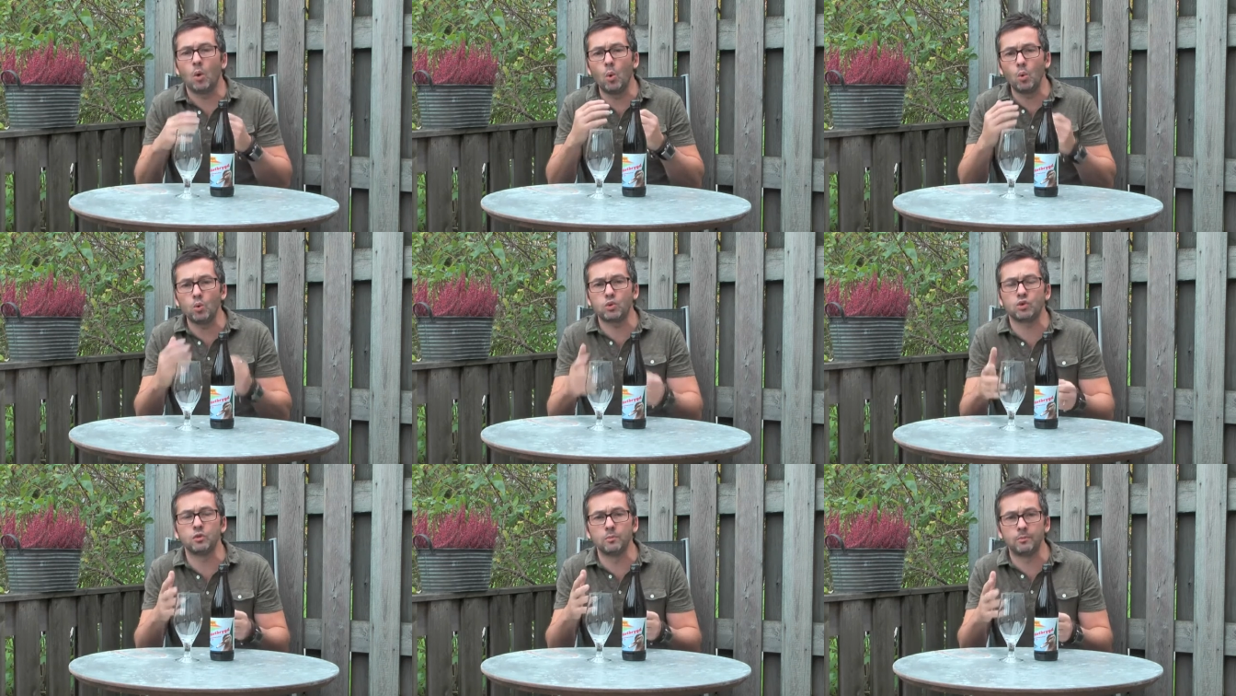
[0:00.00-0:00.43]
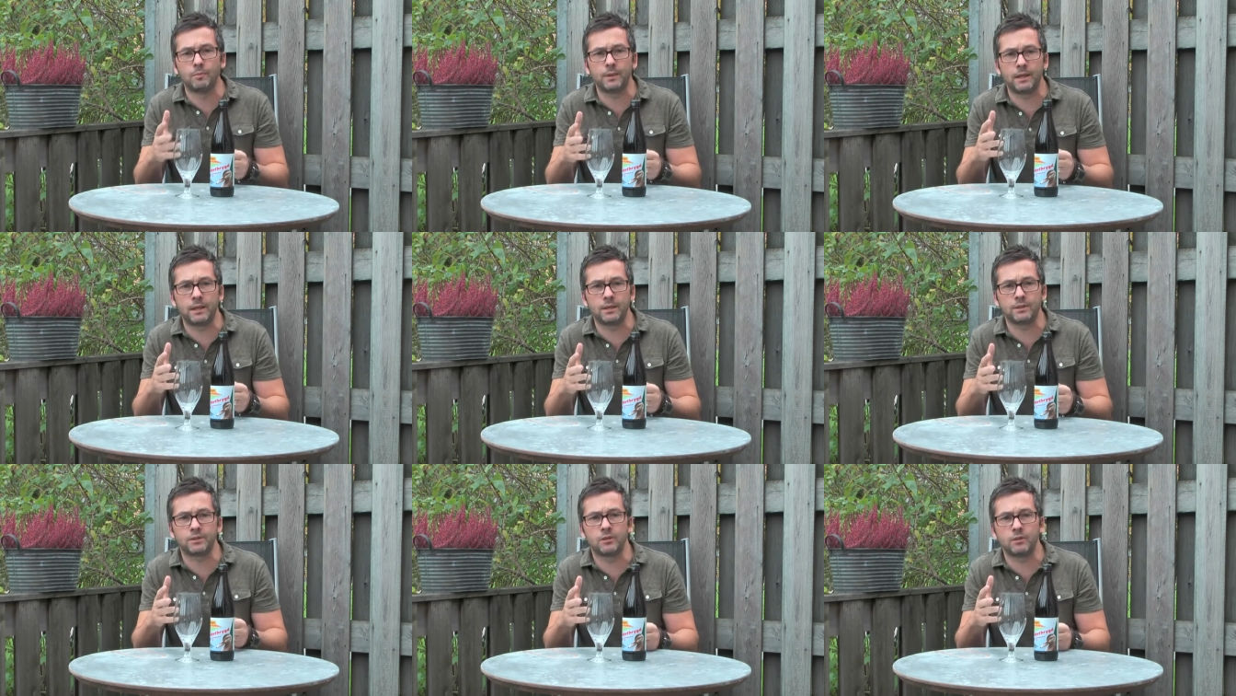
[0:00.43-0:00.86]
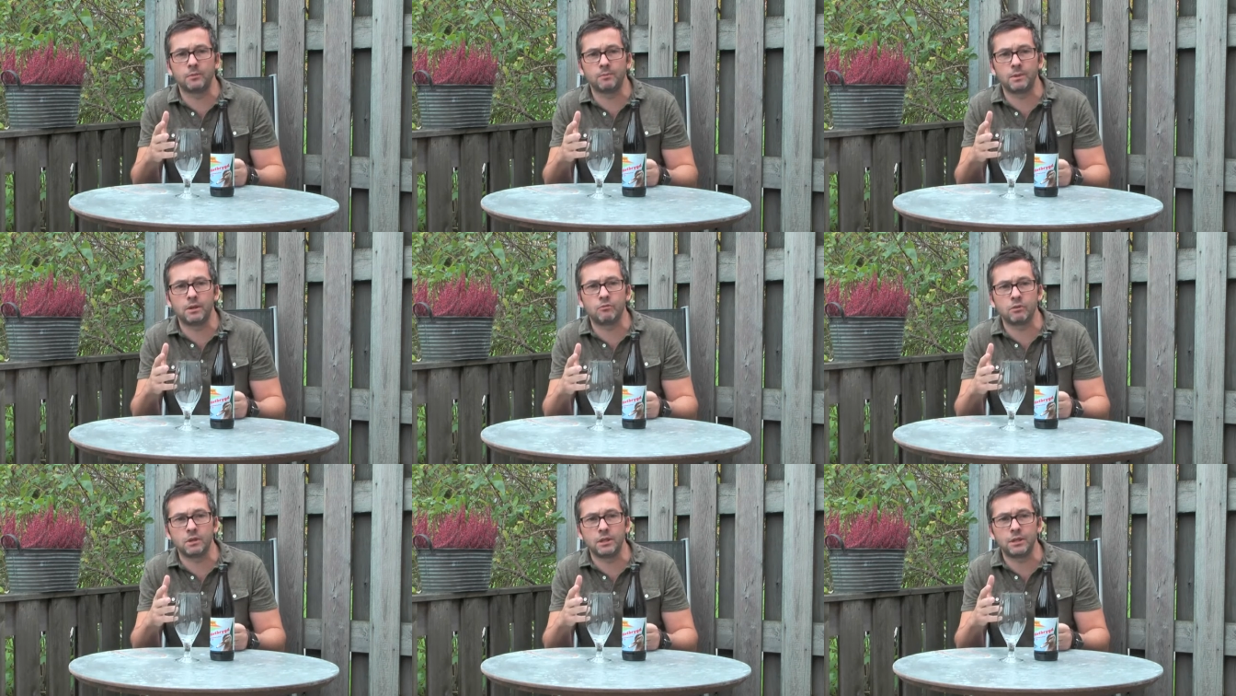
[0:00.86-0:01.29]
autumn beers that have
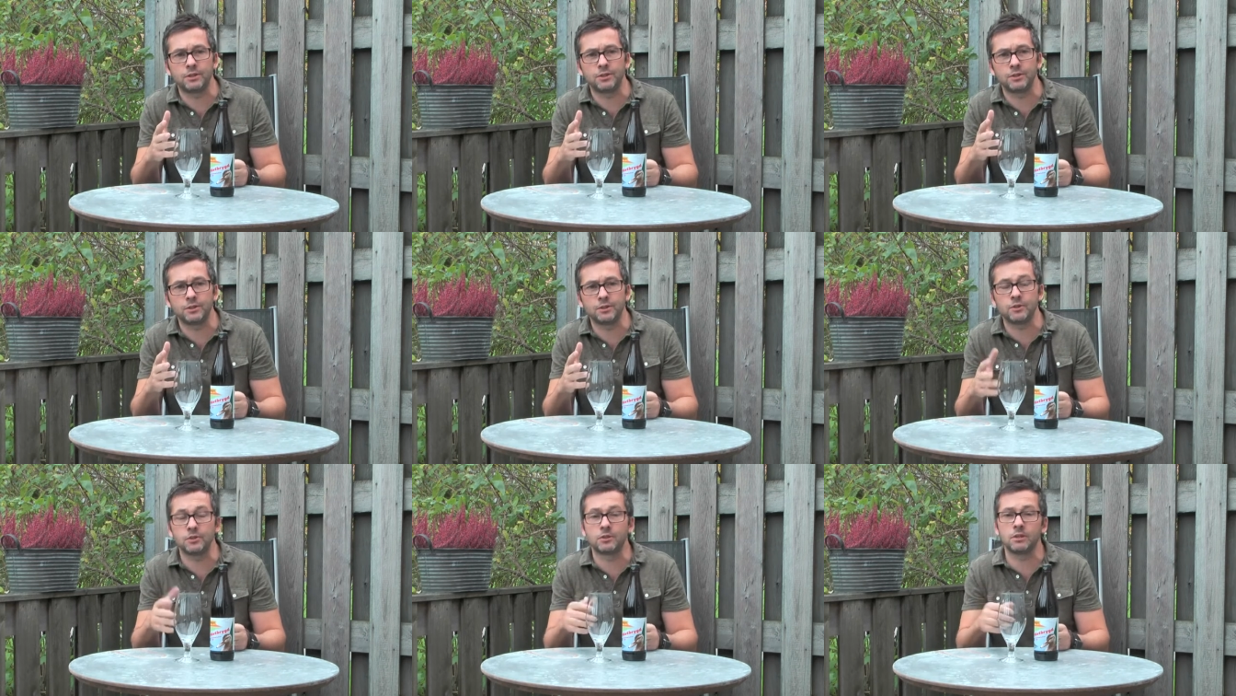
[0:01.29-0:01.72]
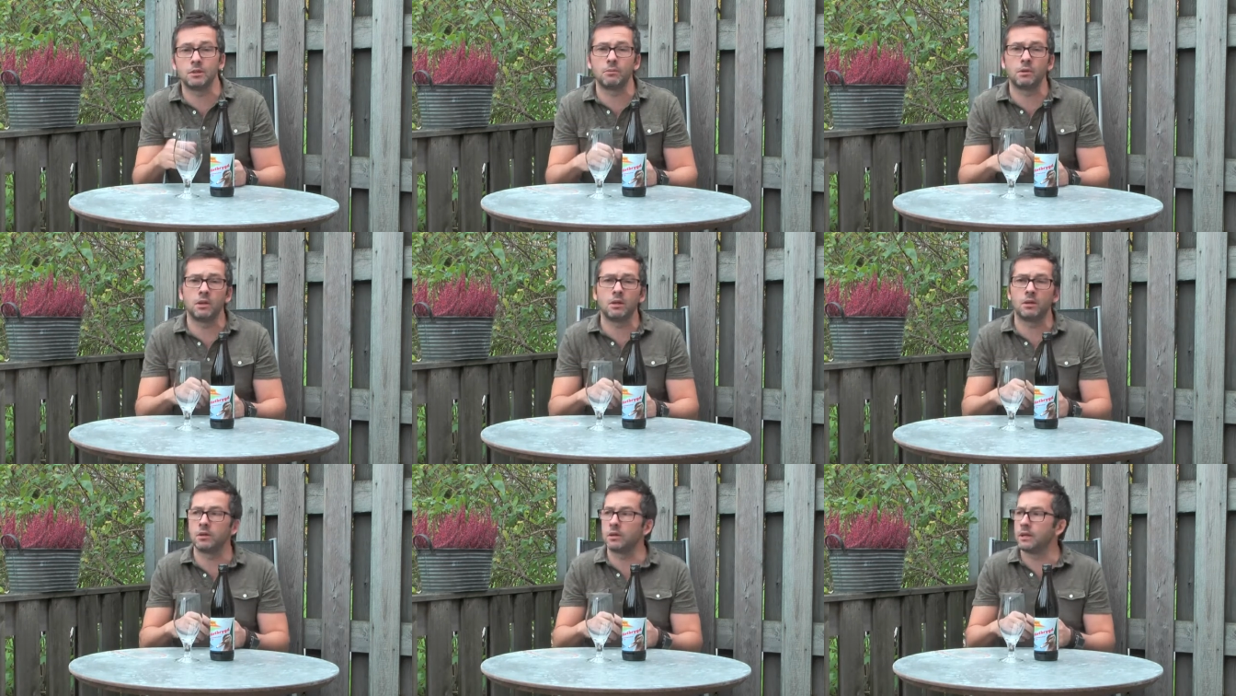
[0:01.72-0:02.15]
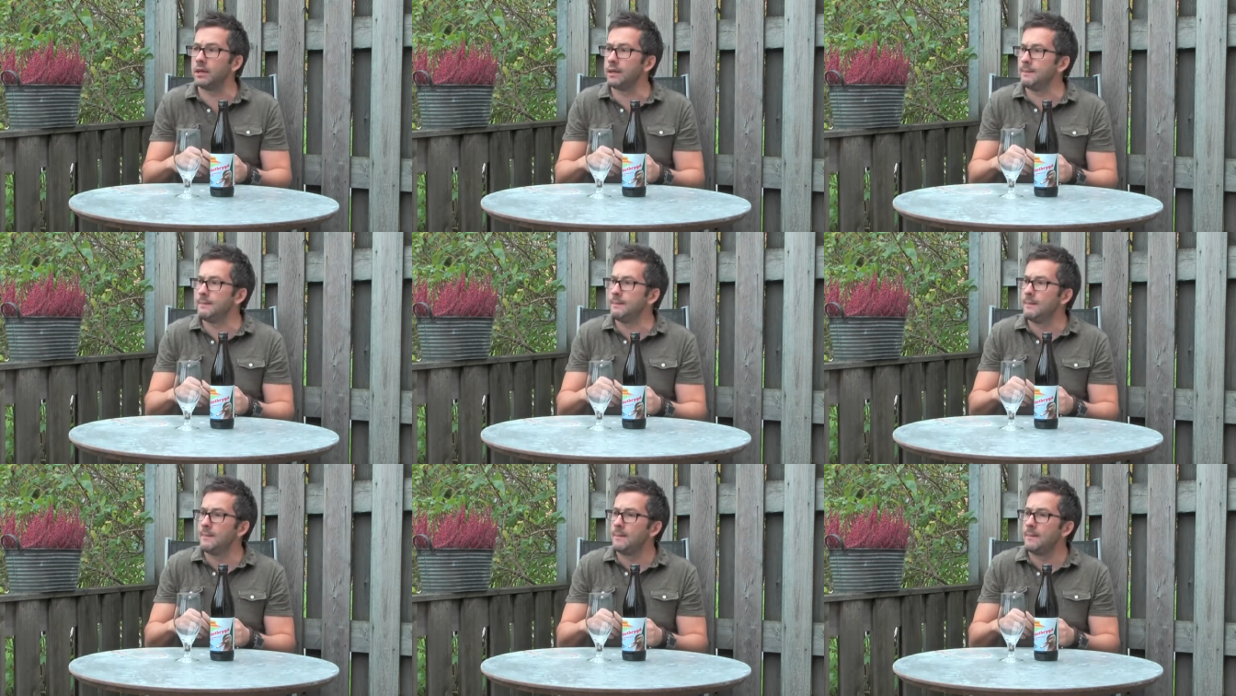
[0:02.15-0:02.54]
been released at the September Lager